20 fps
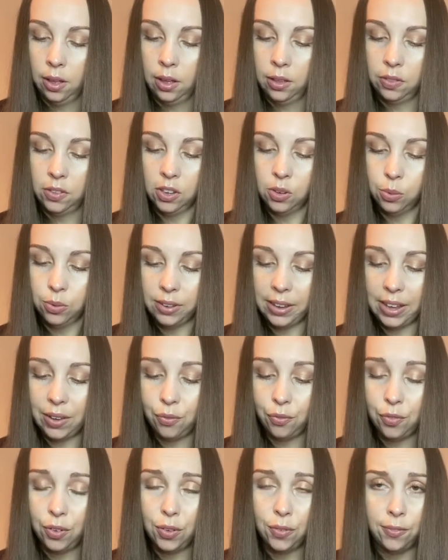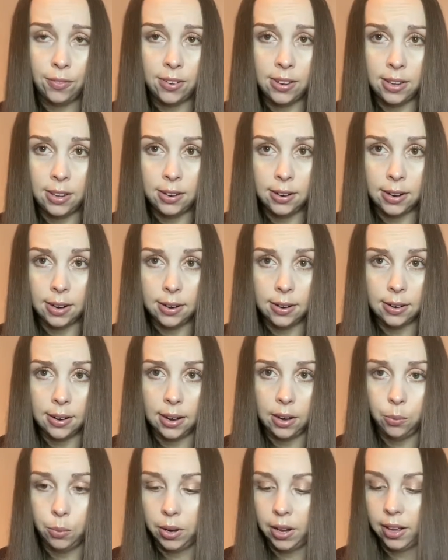This was like
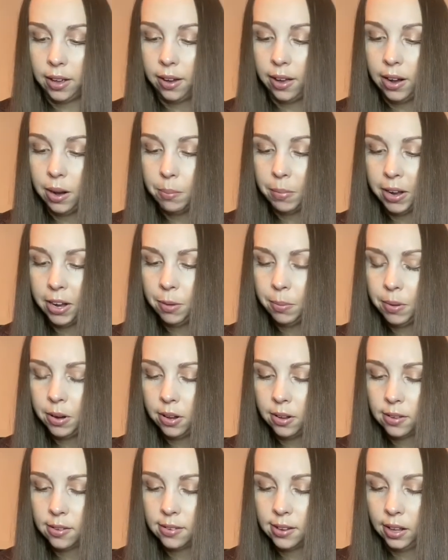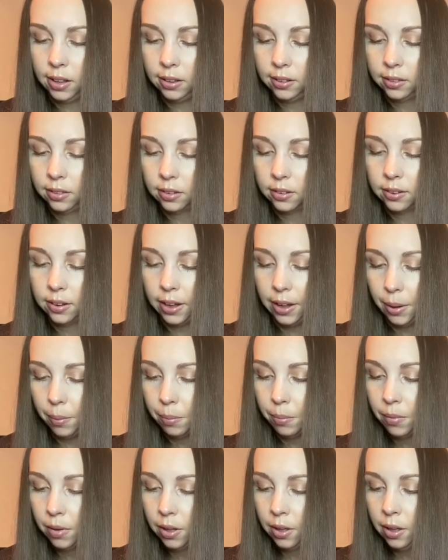$15.99 when I got it. Might have been on sale at the time.
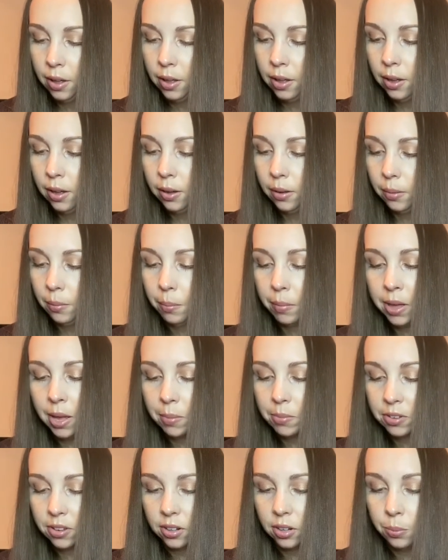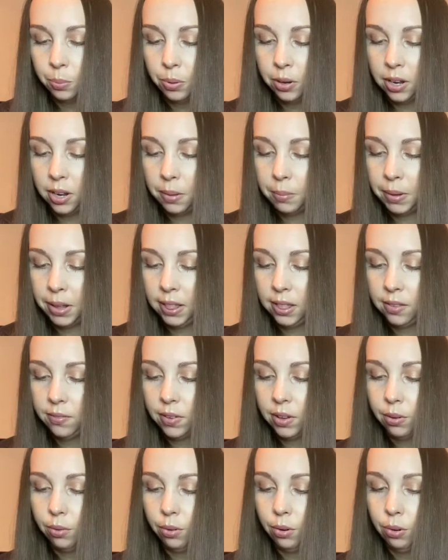Man, I'm just going to put it in my
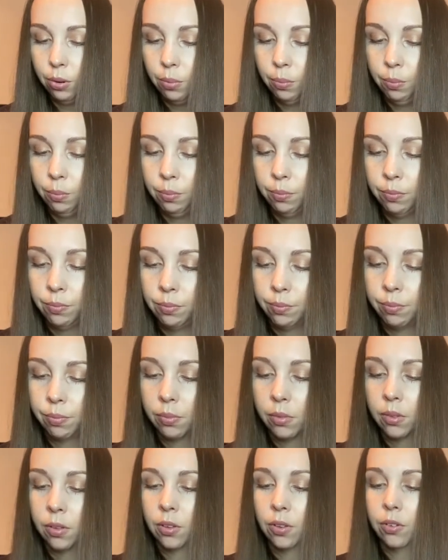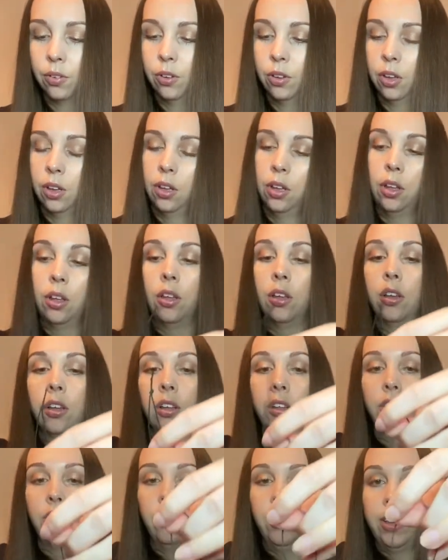living room
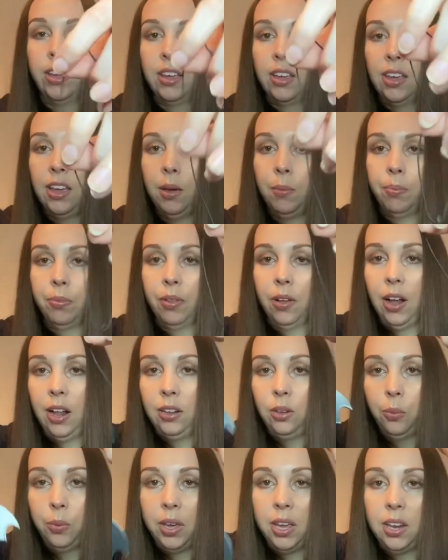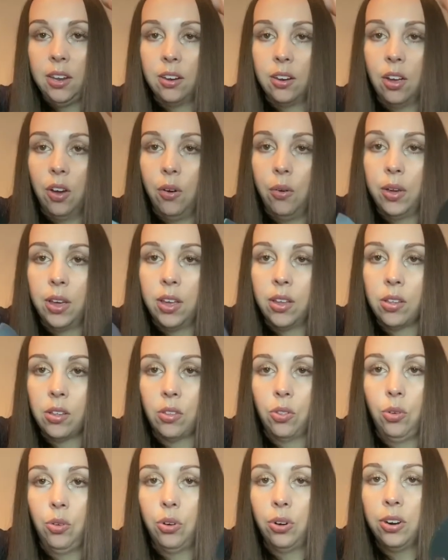so I can keep the Halloween going
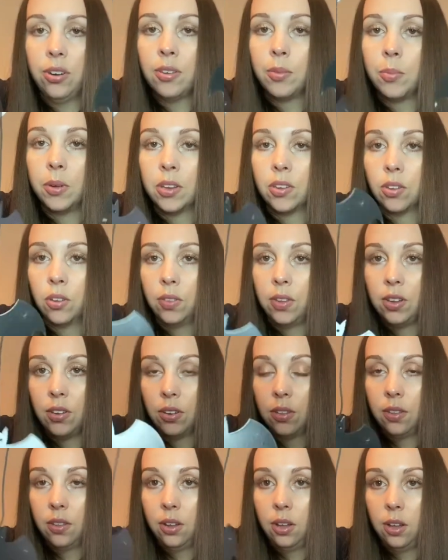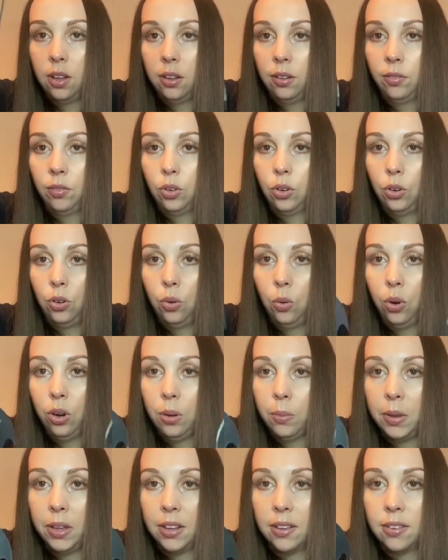through Christmas. So these are the little
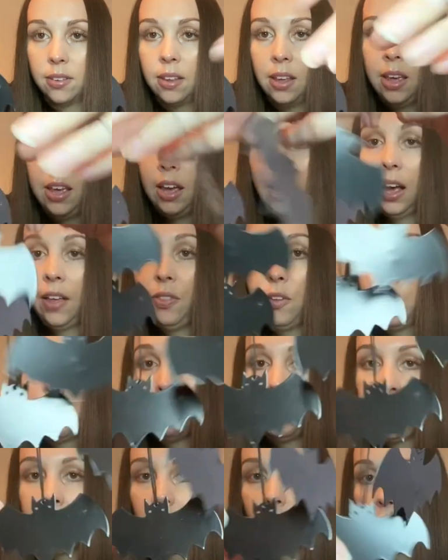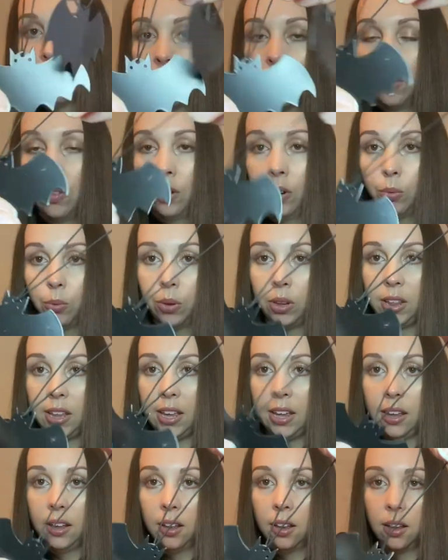ornaments. And they're metal, so they're
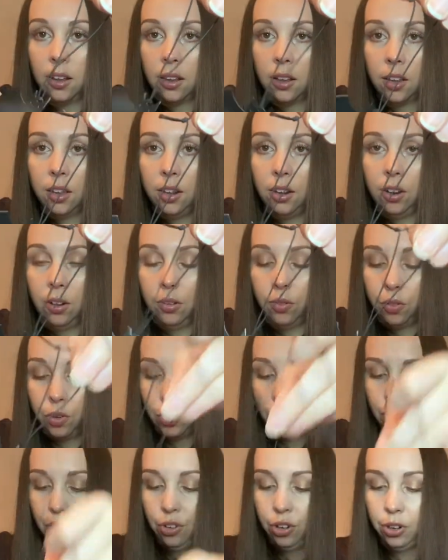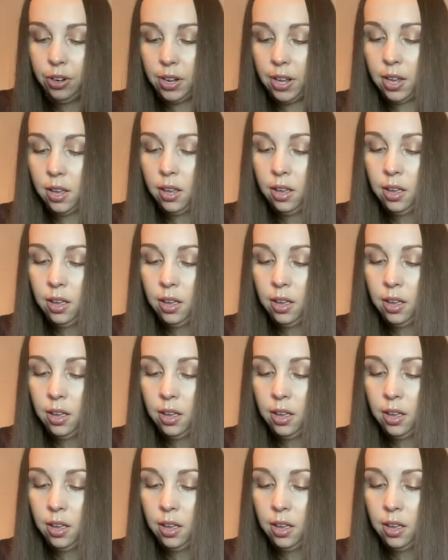really, you know, they're sturdy.